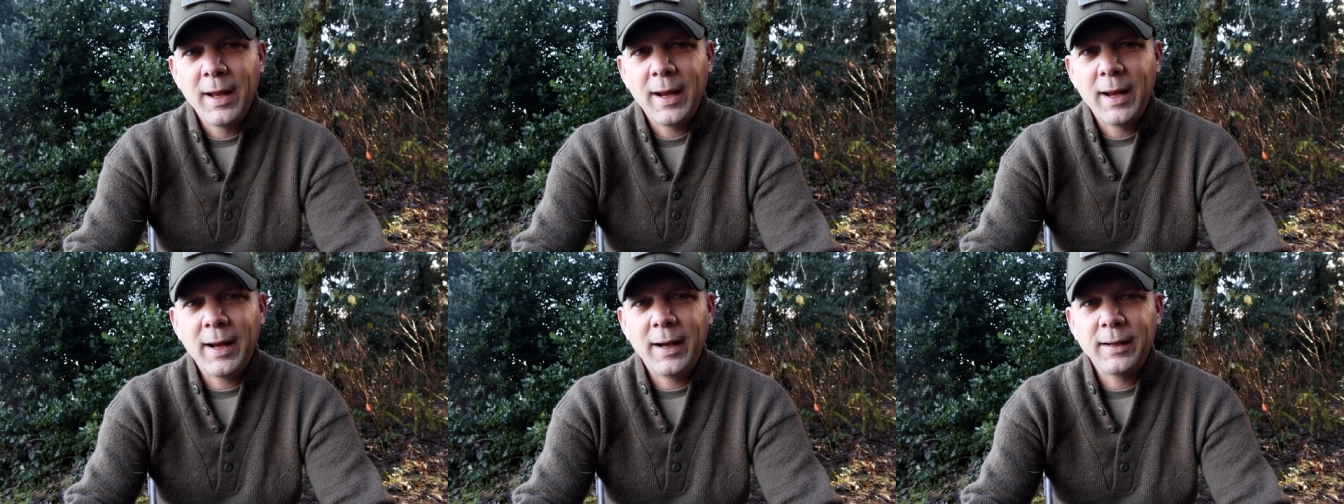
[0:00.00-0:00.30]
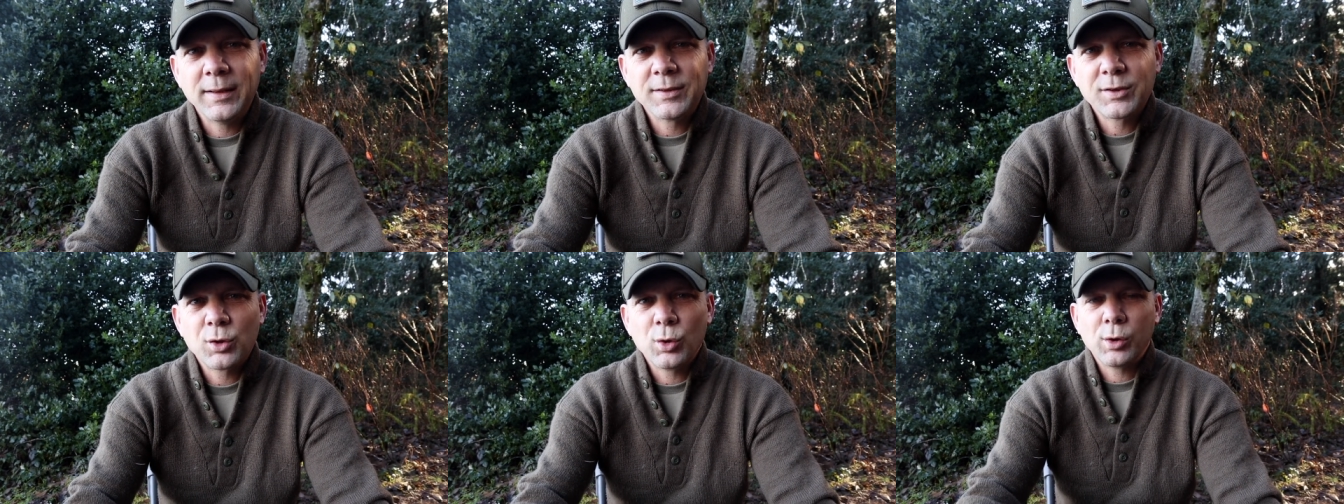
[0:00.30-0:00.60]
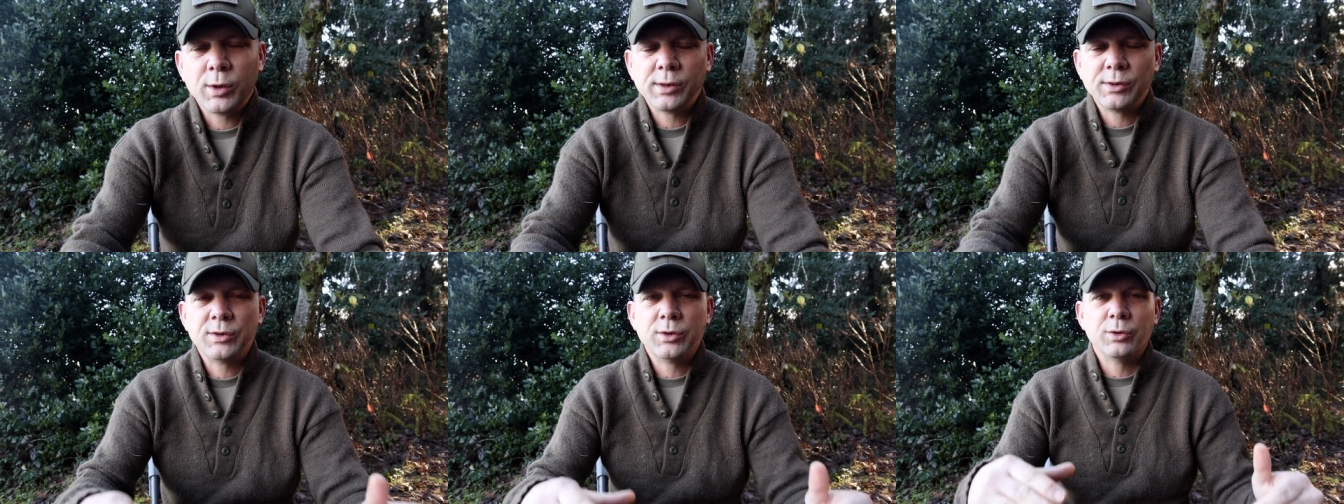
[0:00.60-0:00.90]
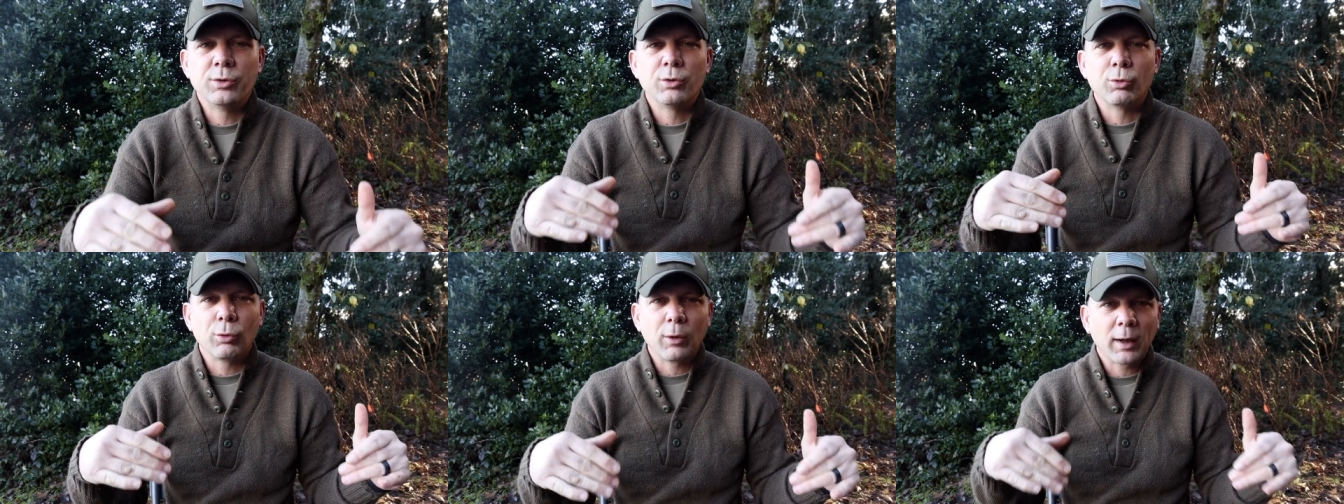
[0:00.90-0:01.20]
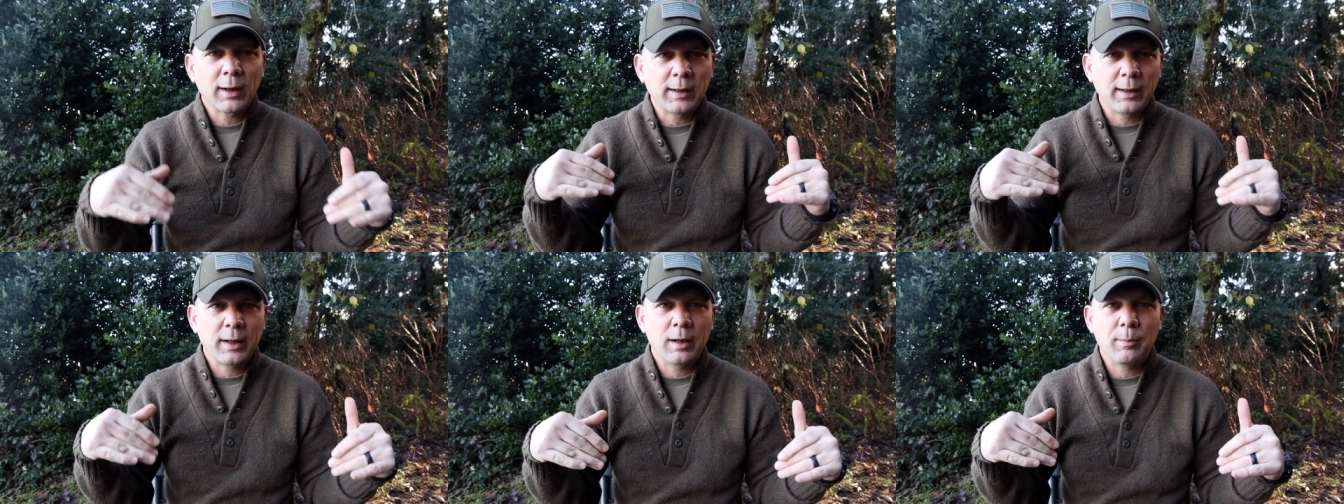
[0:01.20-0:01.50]
and is going to
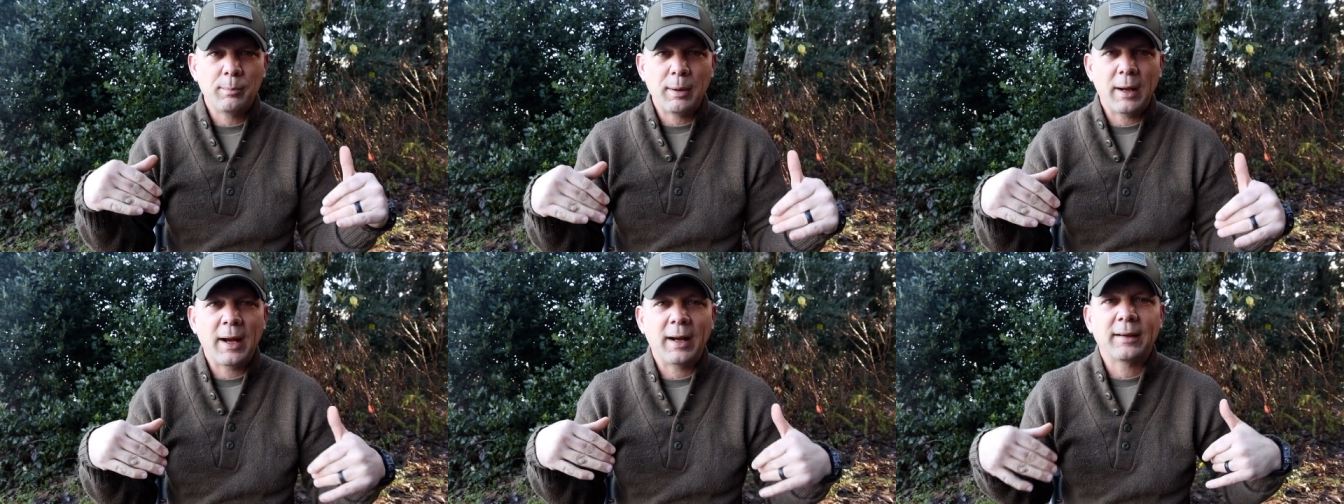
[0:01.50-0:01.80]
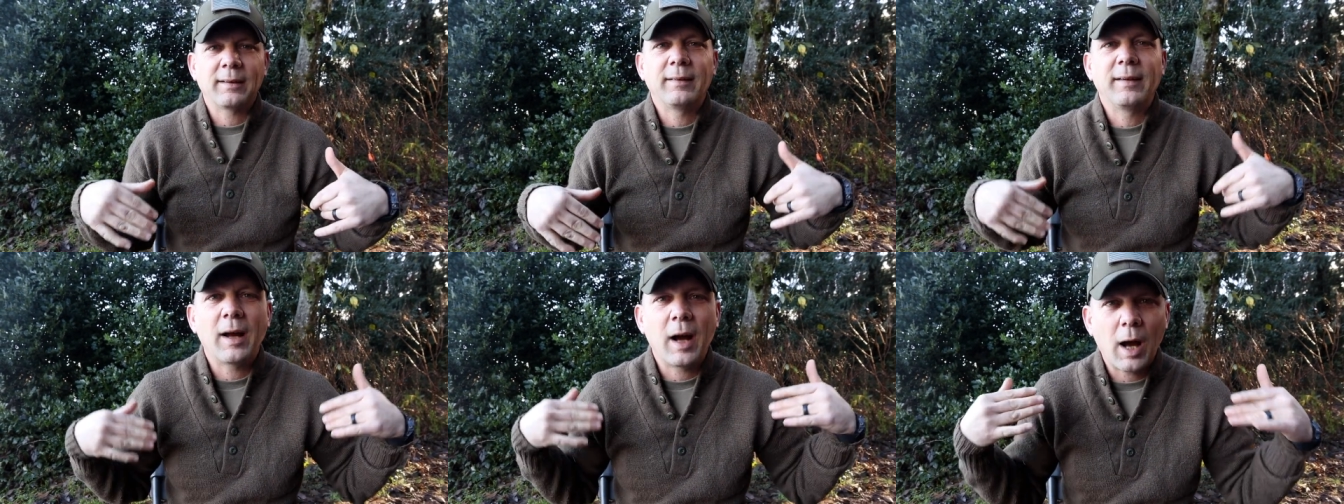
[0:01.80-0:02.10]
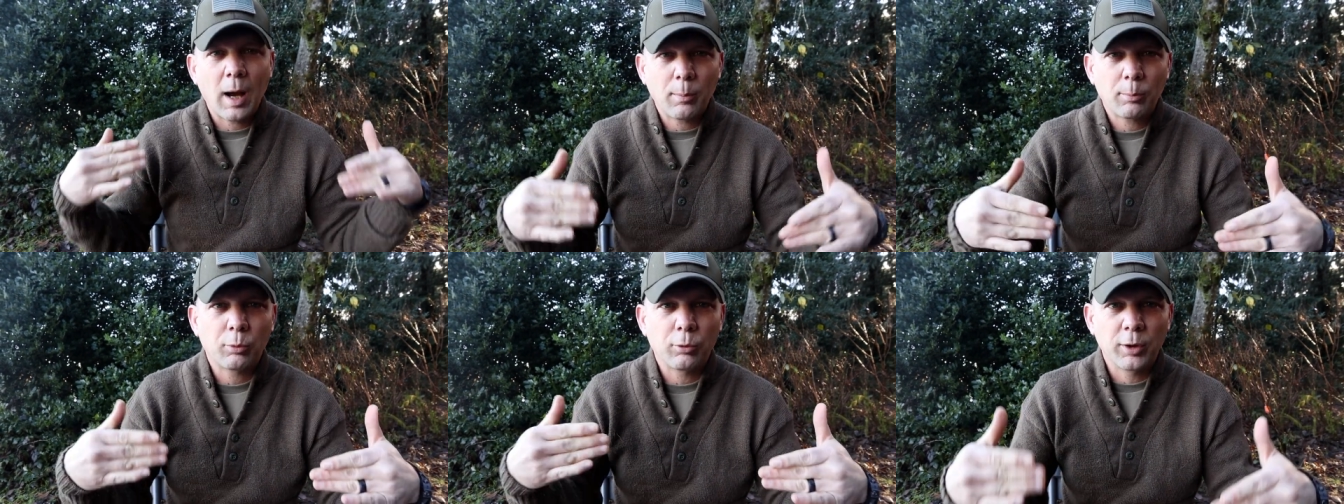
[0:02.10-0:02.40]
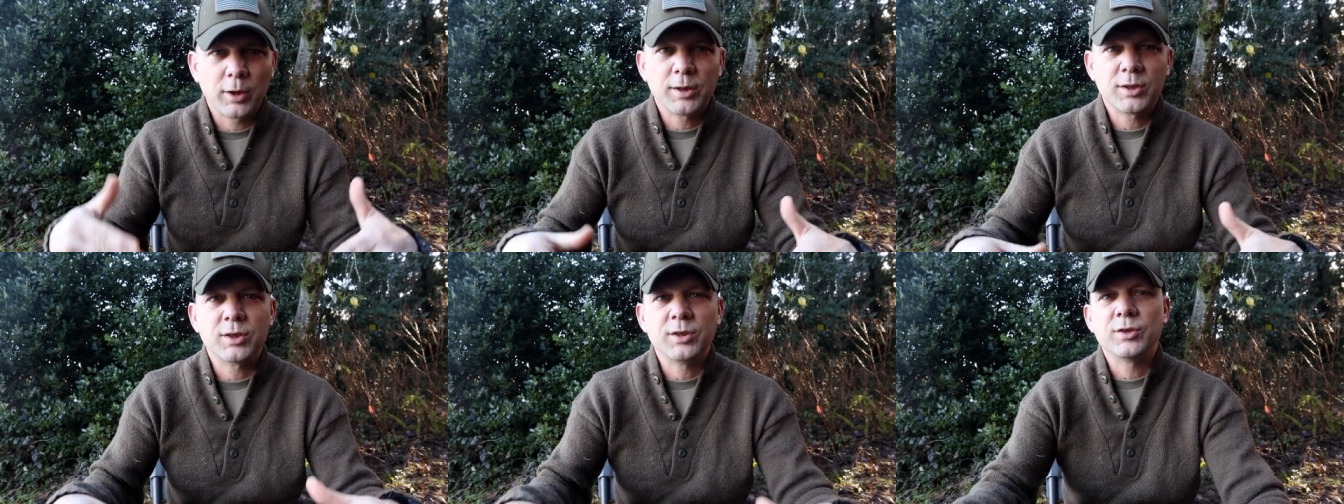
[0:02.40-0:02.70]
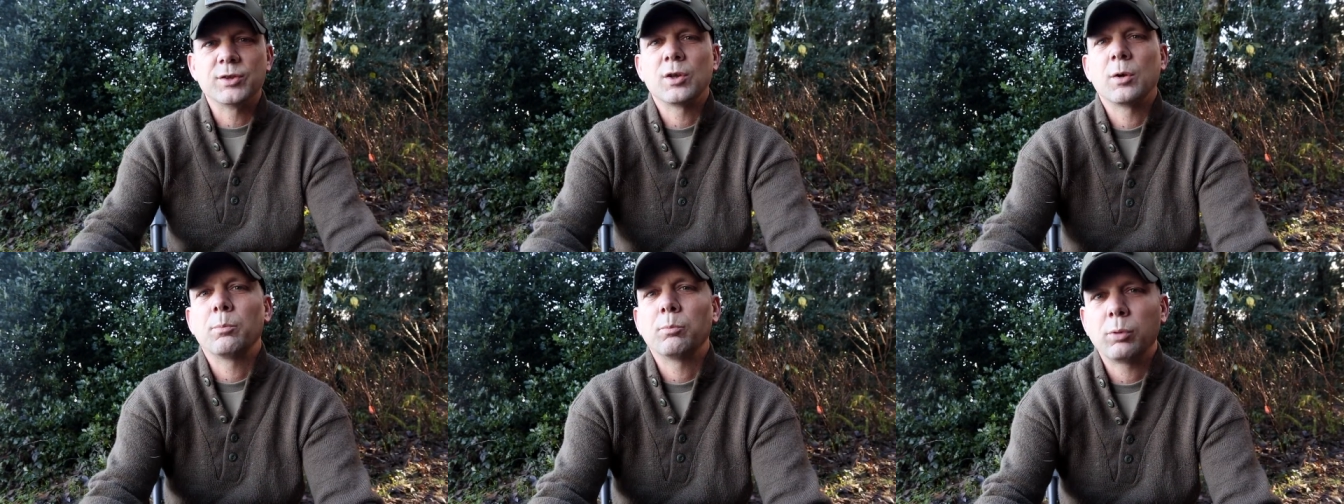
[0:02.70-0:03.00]
directly impact the
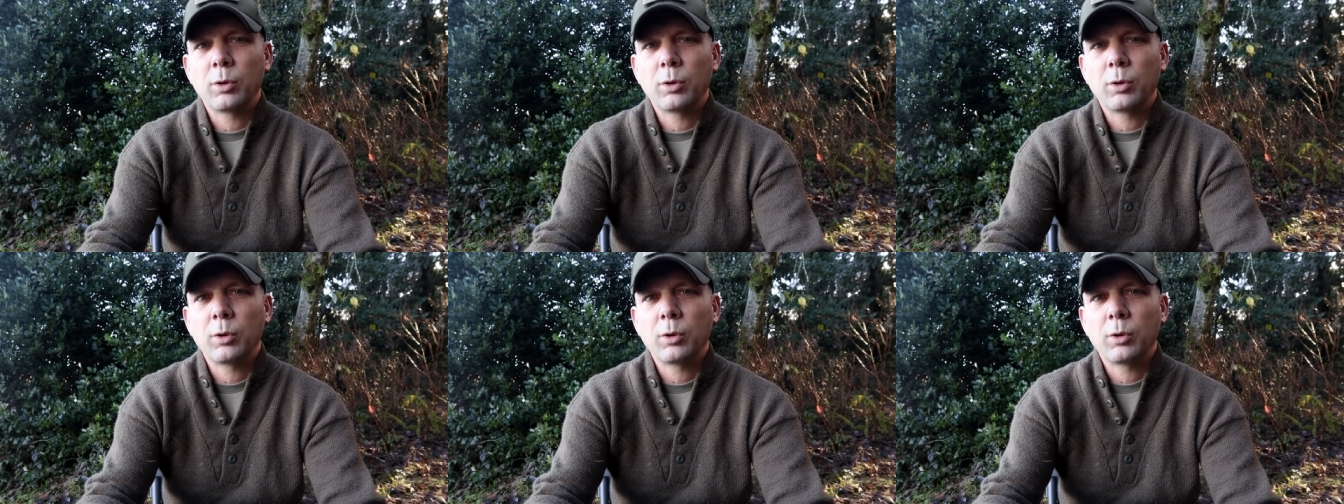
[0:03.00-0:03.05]
operations